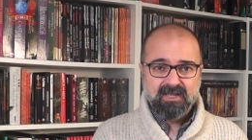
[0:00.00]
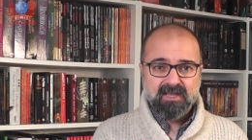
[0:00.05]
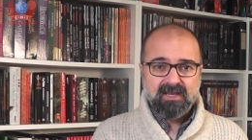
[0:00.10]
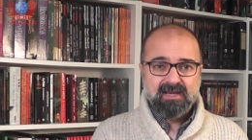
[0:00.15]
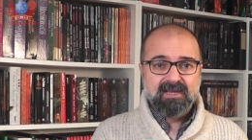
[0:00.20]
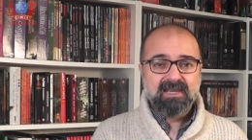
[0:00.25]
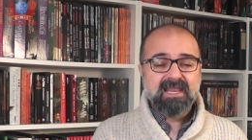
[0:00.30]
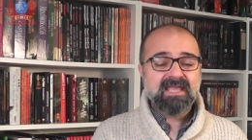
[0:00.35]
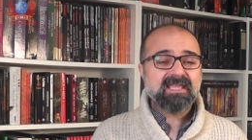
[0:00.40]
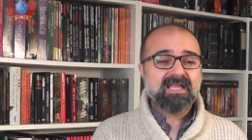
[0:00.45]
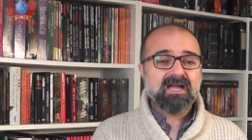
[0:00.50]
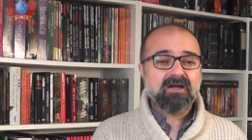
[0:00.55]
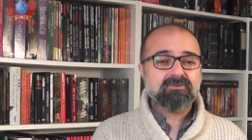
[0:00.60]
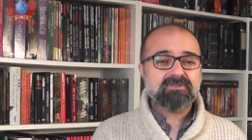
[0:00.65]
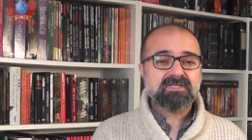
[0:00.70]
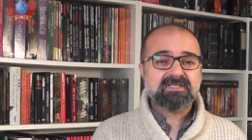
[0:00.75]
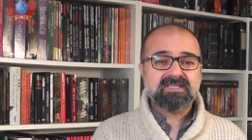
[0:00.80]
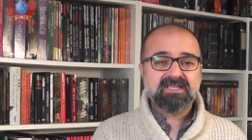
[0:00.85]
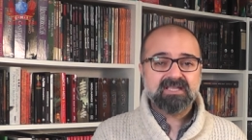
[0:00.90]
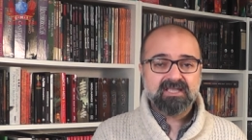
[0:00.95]
Layout
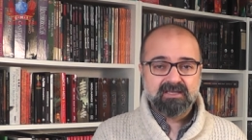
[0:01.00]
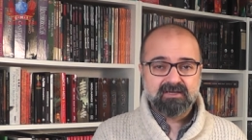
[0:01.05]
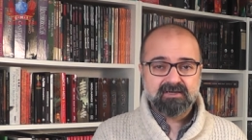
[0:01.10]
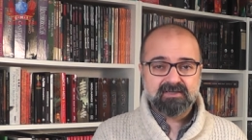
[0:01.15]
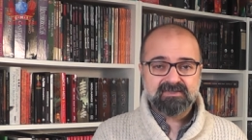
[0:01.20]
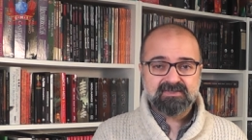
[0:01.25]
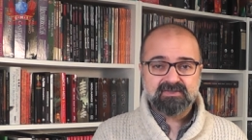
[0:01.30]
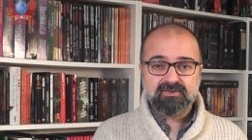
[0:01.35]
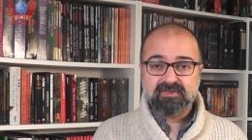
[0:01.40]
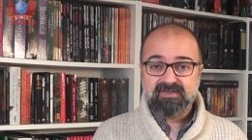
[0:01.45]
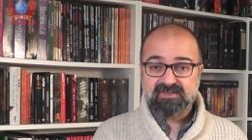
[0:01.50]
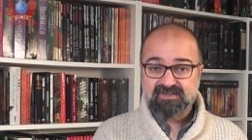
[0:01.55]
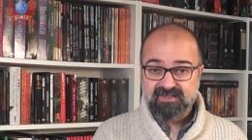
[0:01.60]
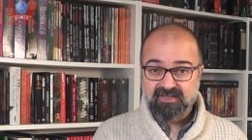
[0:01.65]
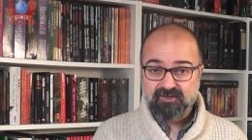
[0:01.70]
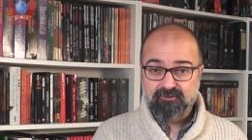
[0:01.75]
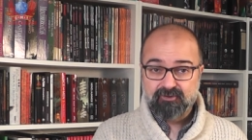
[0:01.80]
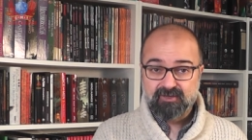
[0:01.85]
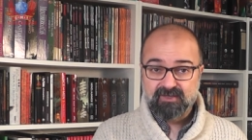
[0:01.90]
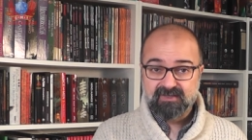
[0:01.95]
adheres to the
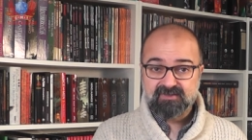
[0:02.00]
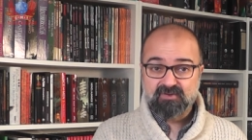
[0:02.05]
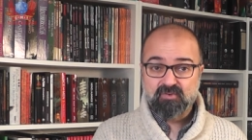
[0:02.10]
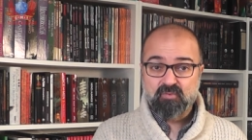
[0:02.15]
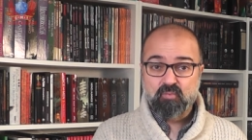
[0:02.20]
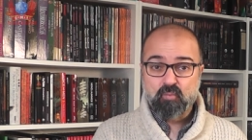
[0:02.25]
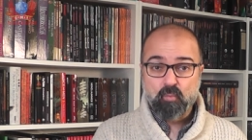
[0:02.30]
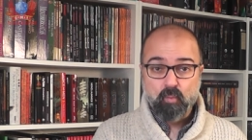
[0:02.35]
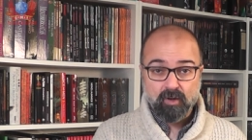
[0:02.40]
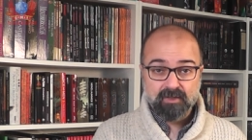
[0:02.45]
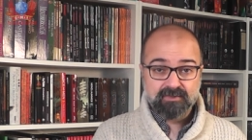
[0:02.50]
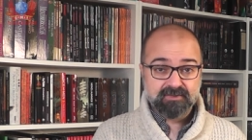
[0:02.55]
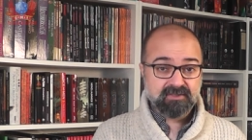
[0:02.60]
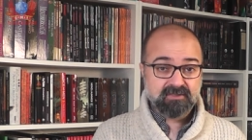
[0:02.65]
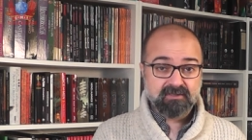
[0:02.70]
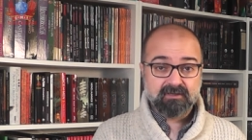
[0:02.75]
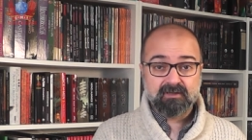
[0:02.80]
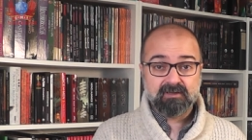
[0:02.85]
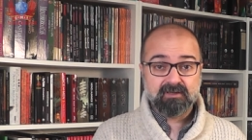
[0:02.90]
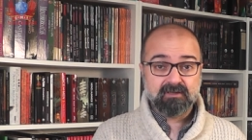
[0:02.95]
series
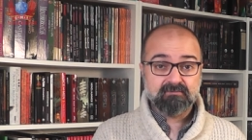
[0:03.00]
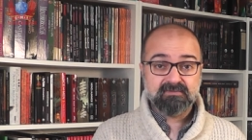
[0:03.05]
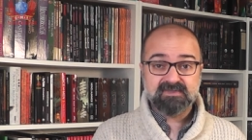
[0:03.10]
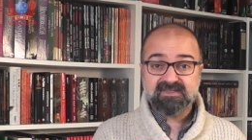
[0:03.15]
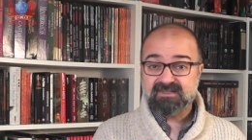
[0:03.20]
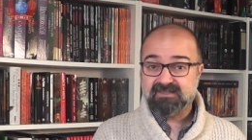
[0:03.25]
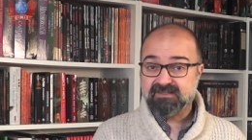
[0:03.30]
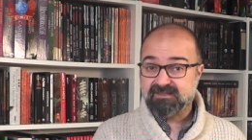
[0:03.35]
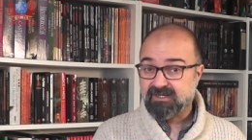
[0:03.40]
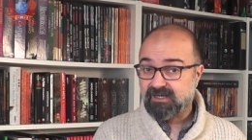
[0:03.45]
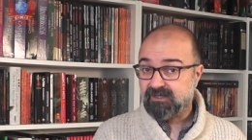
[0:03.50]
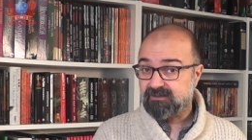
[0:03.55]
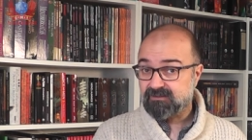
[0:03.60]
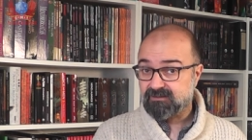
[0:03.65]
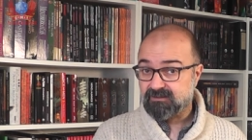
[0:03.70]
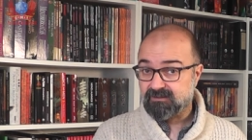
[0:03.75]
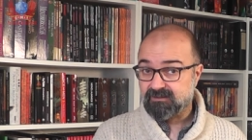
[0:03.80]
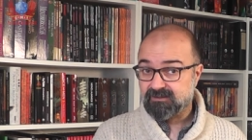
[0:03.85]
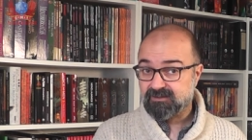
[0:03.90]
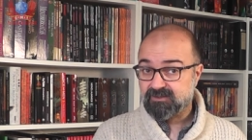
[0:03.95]
one-column
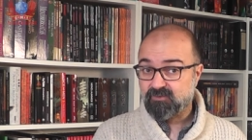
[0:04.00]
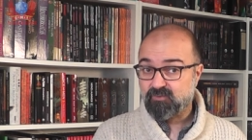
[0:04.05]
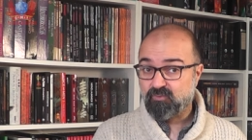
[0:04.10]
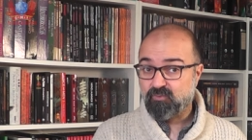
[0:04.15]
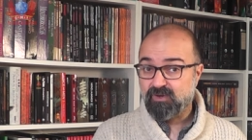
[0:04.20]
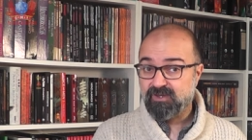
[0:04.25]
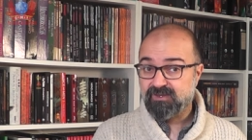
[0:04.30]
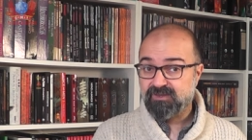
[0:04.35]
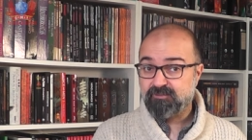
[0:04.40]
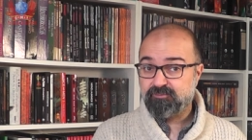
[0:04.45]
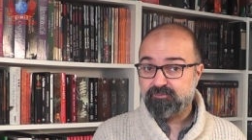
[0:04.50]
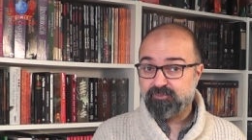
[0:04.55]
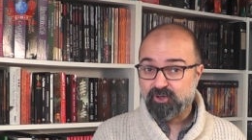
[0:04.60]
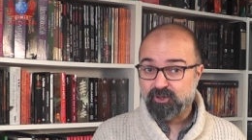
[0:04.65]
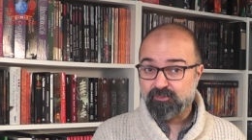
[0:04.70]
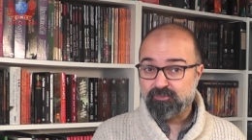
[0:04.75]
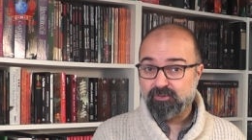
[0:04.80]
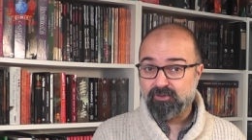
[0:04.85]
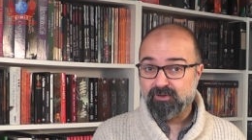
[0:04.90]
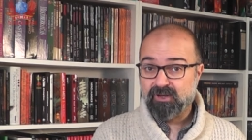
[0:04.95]
standard with
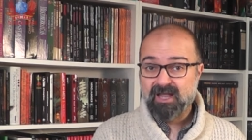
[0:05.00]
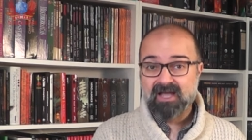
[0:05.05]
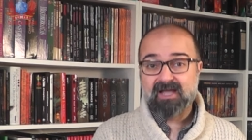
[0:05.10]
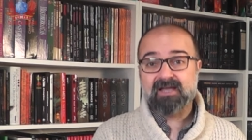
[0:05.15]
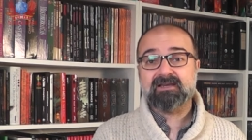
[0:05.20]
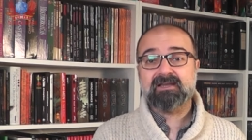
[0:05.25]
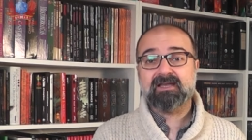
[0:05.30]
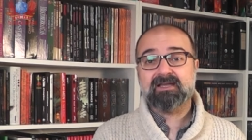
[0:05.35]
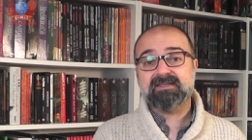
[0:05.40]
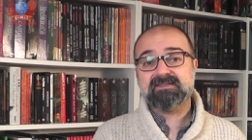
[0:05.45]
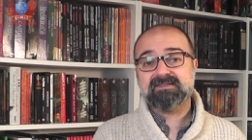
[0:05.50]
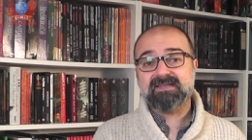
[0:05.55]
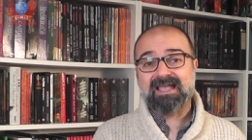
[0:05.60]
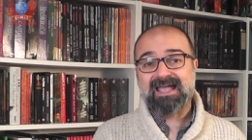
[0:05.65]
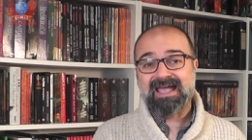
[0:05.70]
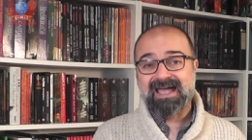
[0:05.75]
purple highlights,